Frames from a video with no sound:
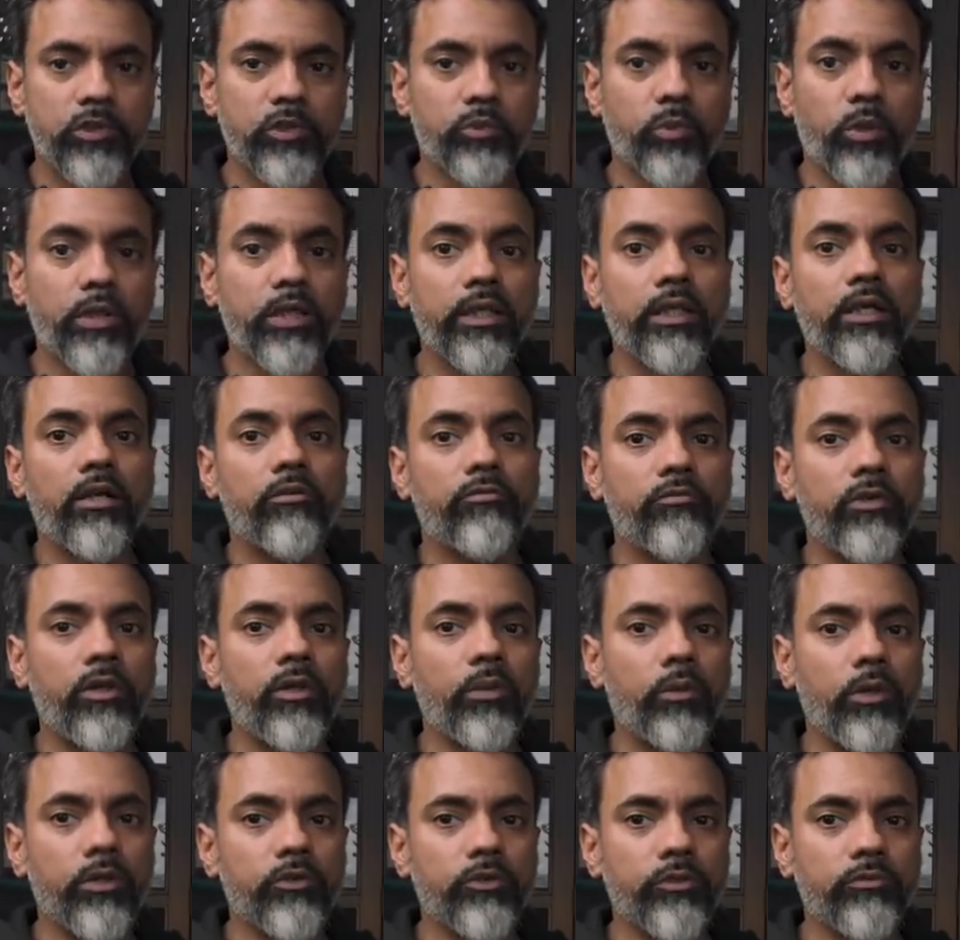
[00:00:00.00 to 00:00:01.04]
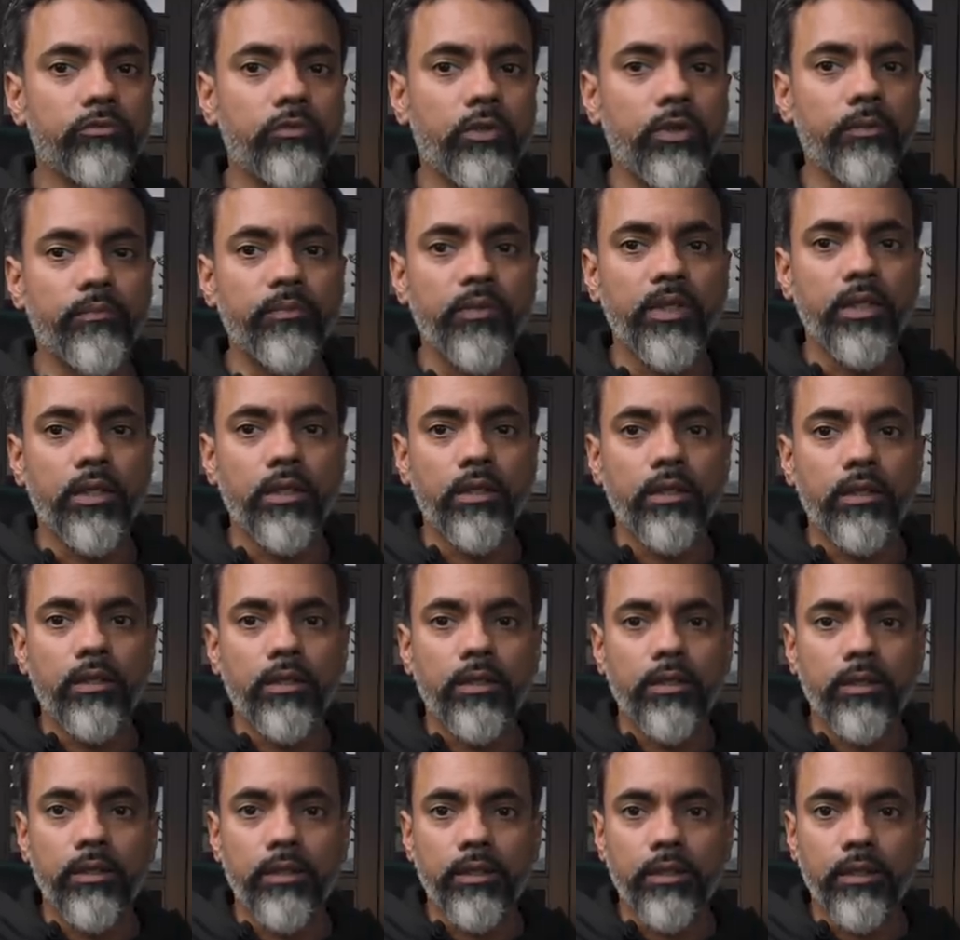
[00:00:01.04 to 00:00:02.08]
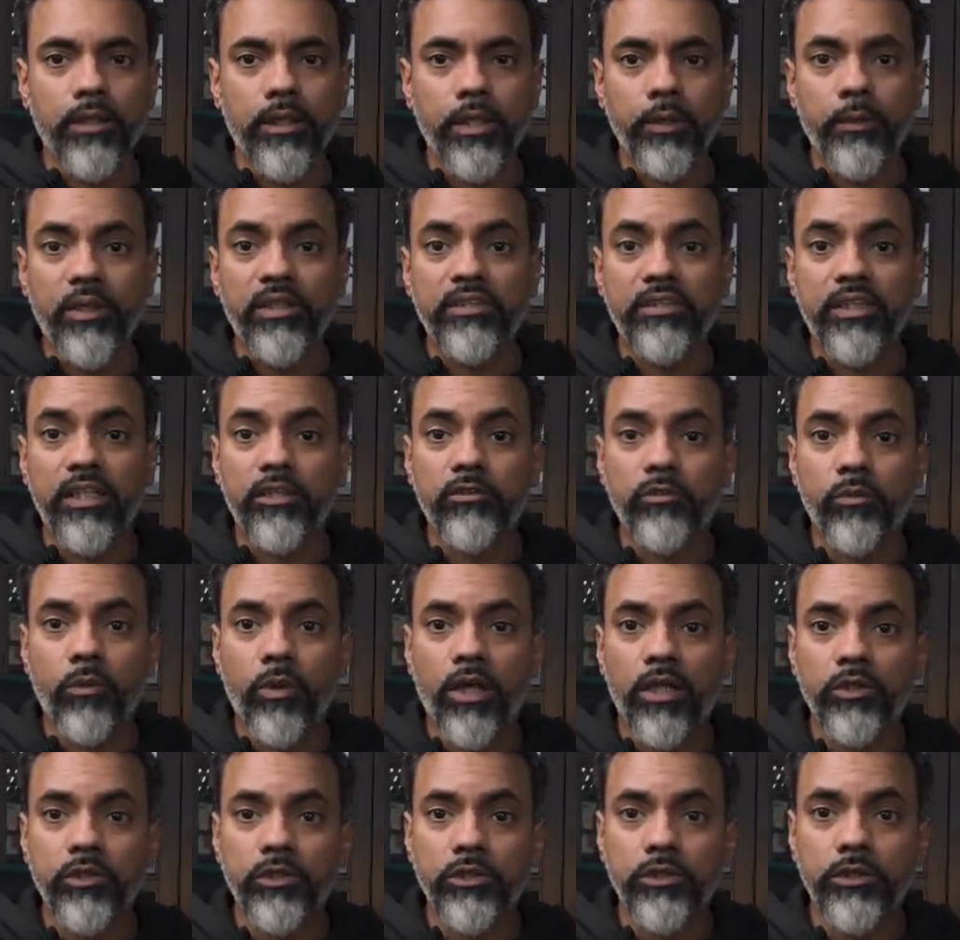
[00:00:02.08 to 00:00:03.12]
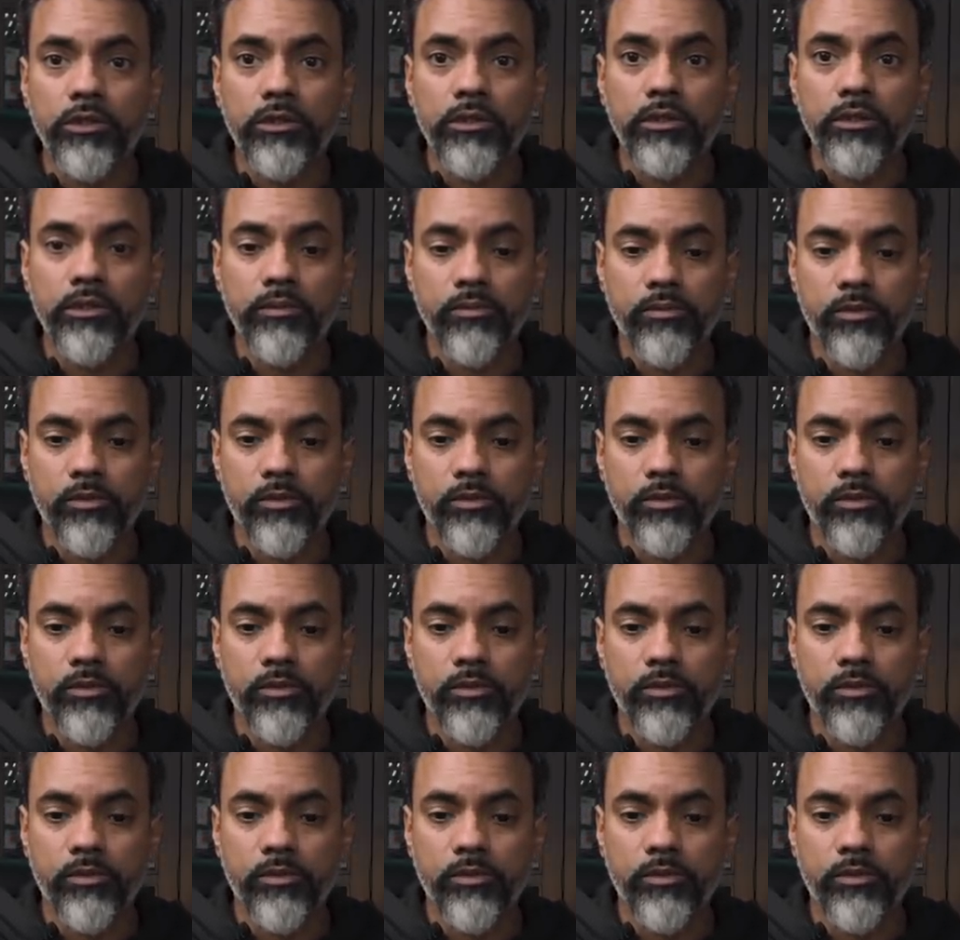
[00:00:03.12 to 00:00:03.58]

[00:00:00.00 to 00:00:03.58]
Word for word: working out very well so far. Anyways, thanks for watching.